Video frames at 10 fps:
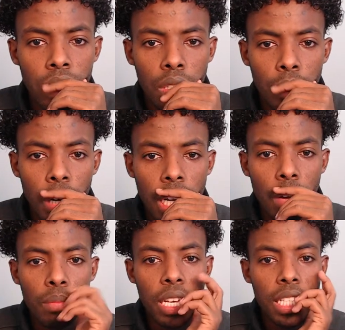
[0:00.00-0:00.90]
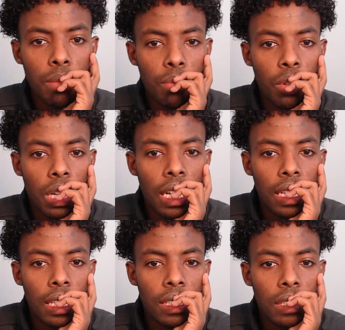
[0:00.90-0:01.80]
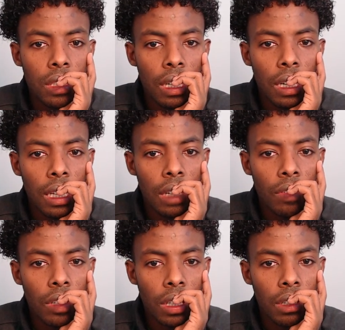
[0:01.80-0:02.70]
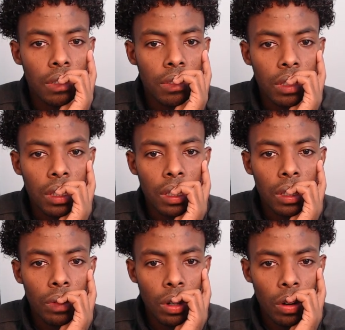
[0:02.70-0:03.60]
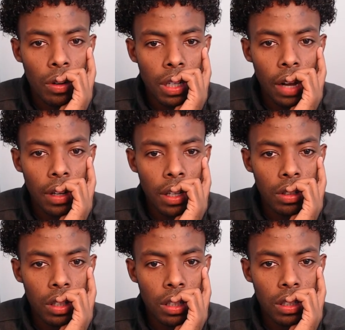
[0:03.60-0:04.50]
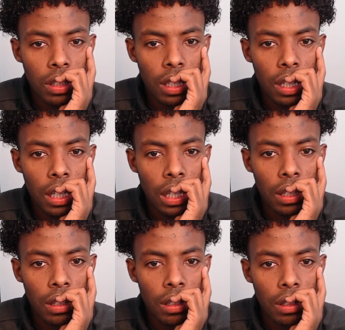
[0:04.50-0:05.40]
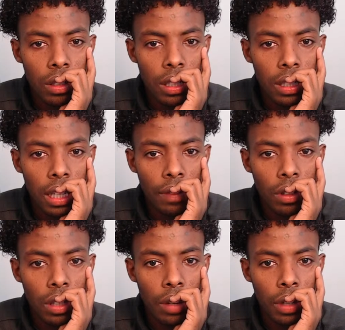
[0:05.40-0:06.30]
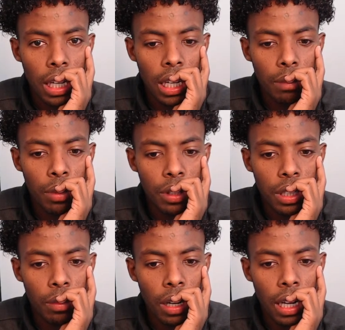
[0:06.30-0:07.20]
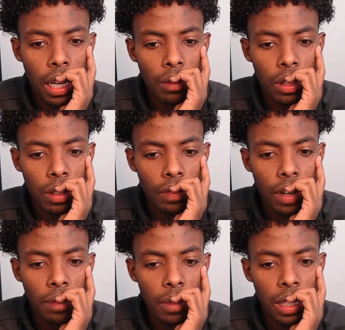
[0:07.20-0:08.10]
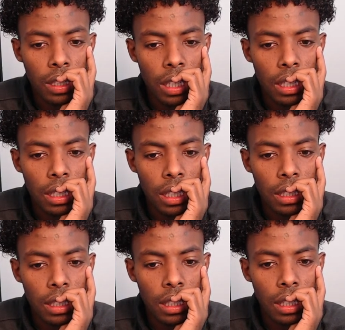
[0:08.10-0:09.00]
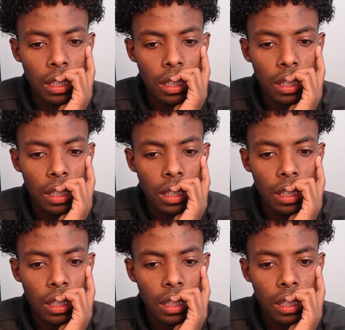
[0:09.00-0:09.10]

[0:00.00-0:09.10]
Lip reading: Right now we place a put on this level here. We're going down here to this level and we're getting a push up right now with the 5 minutes. You guys can see.